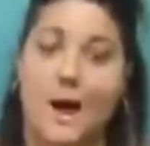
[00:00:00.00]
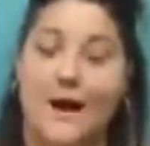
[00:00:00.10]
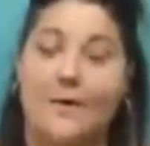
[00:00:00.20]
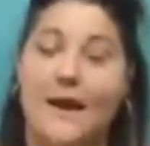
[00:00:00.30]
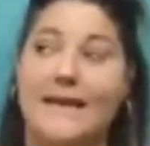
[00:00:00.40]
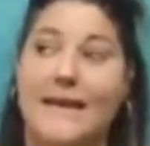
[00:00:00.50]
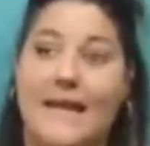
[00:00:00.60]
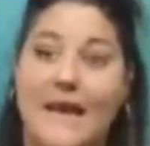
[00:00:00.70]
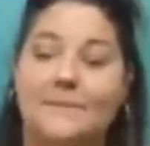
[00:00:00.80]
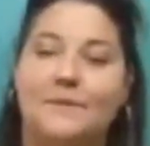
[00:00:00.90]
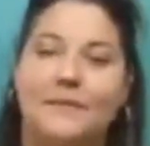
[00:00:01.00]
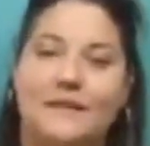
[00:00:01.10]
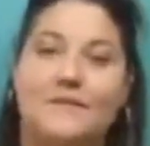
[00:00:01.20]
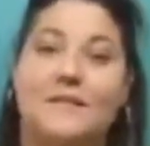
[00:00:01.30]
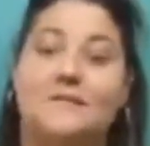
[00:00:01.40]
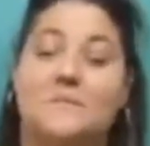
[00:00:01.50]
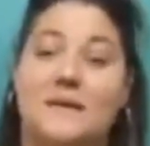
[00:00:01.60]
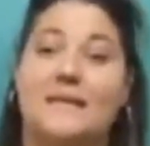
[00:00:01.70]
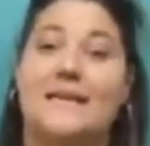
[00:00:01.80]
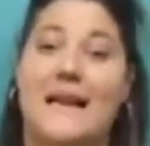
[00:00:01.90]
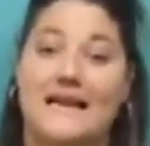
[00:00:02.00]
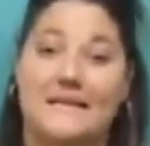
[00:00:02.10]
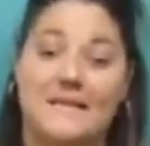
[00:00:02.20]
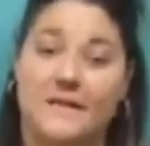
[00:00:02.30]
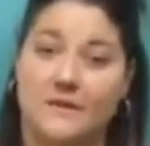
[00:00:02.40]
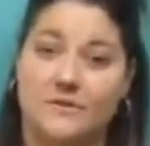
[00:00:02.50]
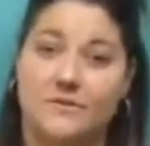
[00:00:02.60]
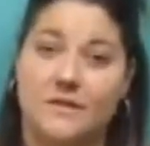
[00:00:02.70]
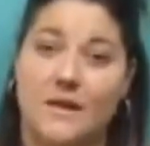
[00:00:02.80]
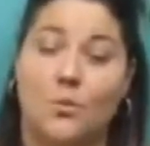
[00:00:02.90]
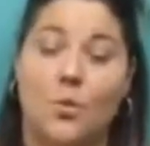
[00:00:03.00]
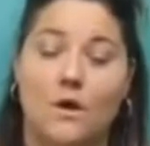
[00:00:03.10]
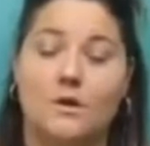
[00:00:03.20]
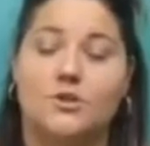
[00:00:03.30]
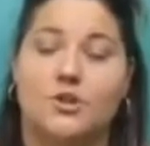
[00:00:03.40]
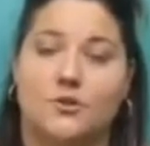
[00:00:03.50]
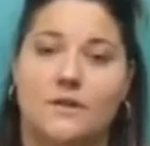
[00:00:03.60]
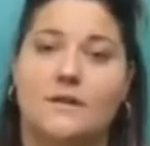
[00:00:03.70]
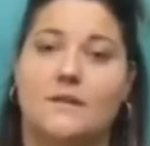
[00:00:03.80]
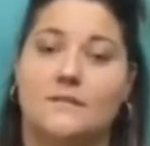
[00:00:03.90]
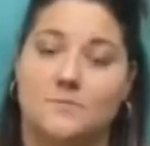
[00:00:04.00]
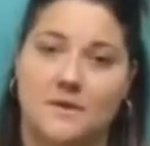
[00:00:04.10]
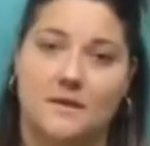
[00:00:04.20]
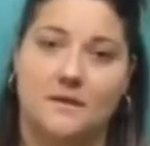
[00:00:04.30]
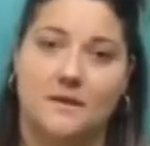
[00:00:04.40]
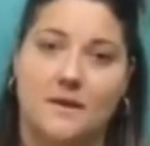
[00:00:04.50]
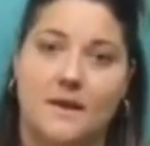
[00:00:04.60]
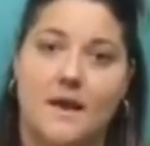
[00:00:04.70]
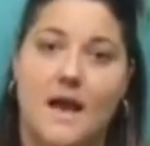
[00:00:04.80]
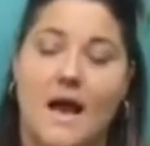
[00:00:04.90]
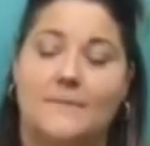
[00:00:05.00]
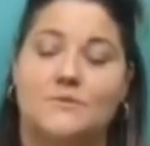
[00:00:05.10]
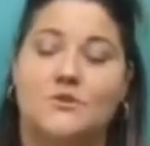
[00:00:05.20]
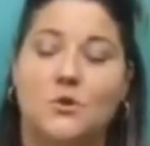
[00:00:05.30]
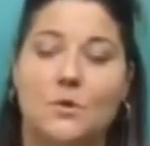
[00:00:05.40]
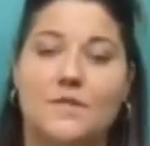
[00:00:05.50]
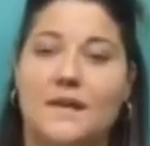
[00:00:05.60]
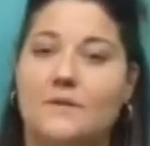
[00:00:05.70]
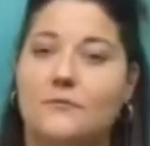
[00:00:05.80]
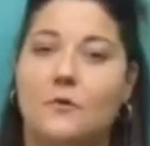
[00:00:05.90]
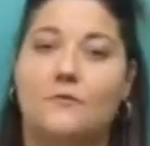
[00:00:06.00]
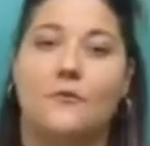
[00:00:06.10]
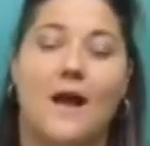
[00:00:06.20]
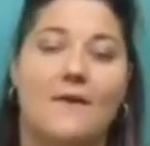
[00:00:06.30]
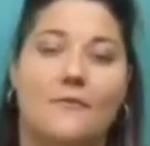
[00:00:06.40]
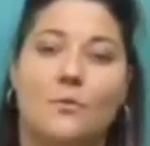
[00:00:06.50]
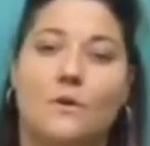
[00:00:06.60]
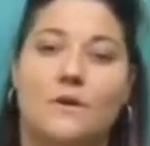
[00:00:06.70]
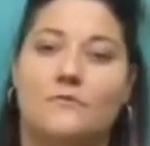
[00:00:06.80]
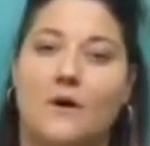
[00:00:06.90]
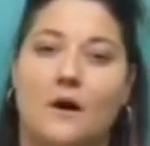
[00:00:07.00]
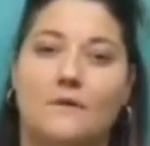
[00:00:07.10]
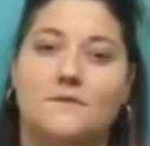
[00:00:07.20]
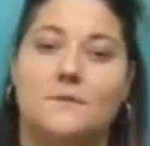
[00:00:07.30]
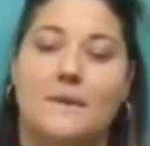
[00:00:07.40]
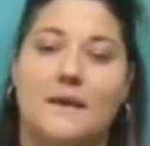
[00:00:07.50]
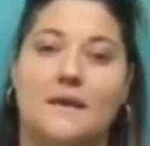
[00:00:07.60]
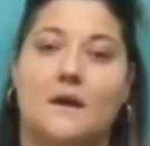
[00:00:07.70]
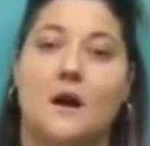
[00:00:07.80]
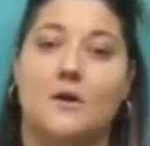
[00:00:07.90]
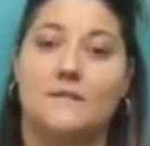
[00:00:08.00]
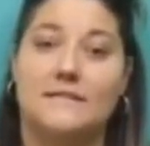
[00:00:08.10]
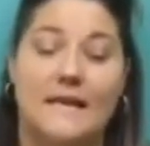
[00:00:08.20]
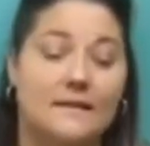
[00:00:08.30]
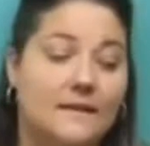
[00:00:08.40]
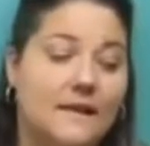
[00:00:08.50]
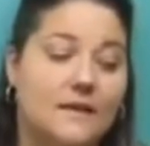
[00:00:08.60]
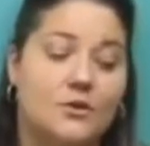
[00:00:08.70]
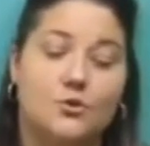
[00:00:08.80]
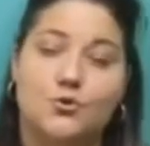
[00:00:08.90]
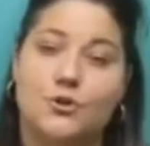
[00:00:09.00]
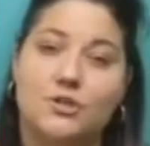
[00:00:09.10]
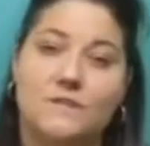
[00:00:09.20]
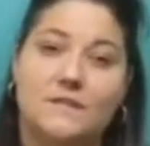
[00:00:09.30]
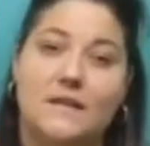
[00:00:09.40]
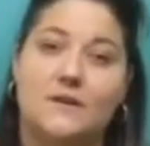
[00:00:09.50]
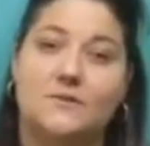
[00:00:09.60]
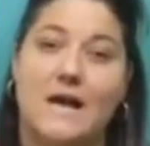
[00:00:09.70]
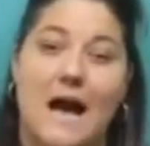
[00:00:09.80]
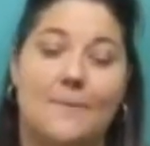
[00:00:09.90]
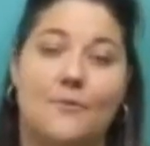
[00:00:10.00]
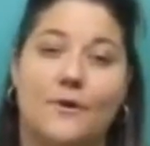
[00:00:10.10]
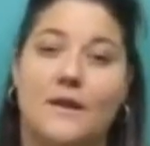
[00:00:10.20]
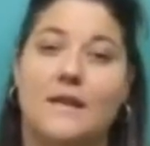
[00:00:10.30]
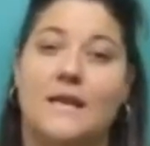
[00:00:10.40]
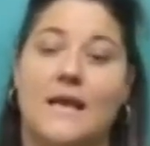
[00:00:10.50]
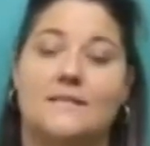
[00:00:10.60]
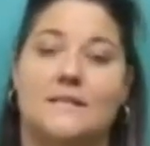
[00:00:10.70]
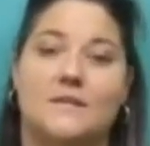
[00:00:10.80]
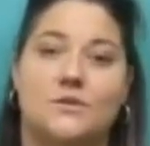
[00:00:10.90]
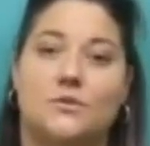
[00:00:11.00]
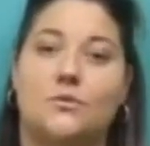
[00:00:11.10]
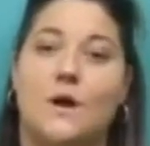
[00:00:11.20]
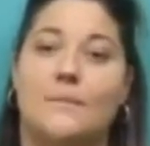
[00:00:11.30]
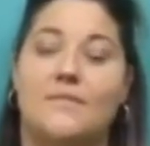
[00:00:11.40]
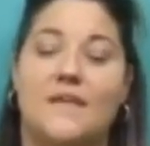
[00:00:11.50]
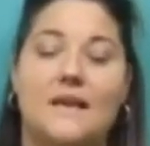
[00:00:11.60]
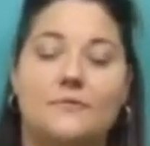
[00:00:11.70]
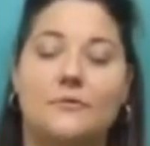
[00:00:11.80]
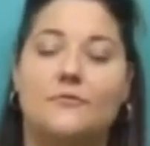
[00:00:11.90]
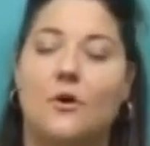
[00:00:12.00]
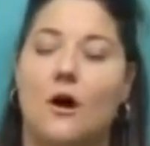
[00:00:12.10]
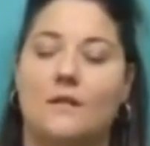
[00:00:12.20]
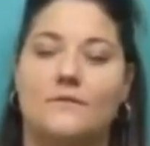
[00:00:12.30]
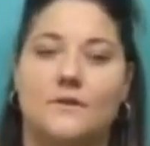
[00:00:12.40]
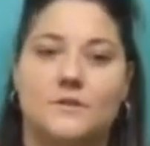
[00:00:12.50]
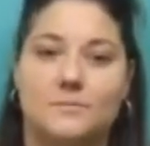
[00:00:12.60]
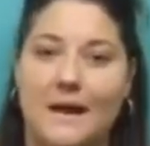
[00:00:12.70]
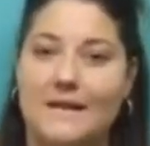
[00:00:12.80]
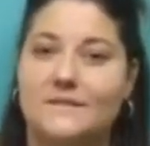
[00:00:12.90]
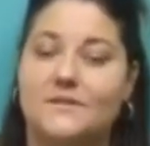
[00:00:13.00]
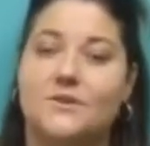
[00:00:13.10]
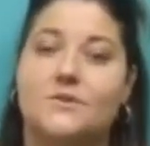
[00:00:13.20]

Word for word: I cannot believe that it's been nine years and what a journey it's been. I'm so thankful for everyone involved to make our daily nutrition centers operating as they do. I'm thankful for all of our sponsors